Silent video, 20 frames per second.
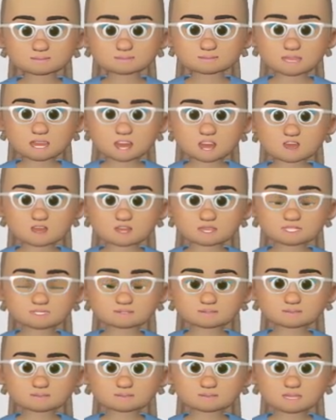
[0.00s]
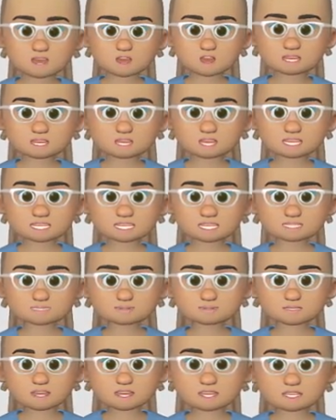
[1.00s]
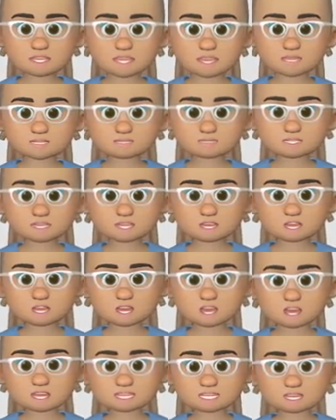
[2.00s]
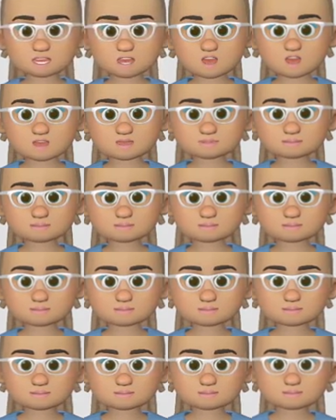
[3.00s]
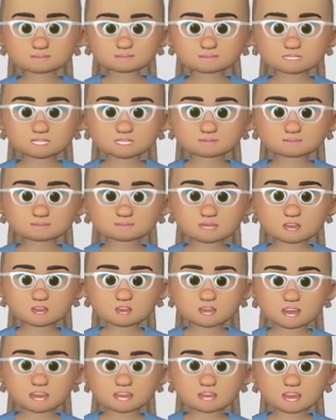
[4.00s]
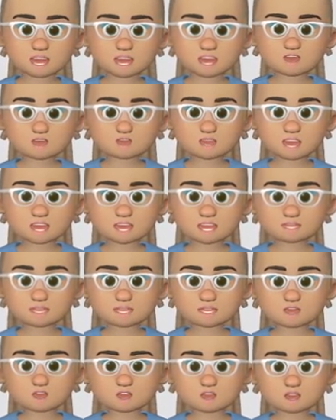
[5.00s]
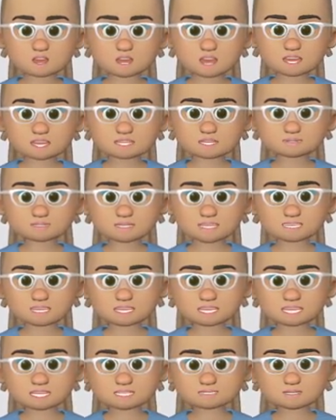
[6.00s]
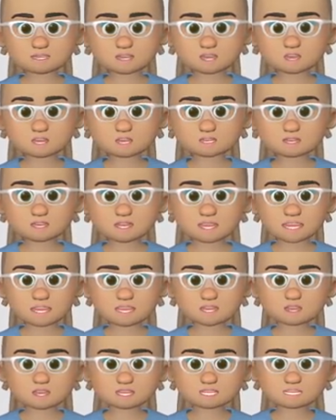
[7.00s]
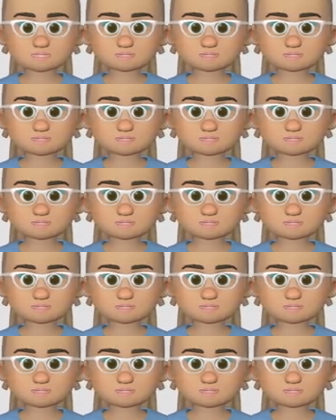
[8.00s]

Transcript: our aldehyde or carbonyl functionality. Overall, what we can observe is that in the creation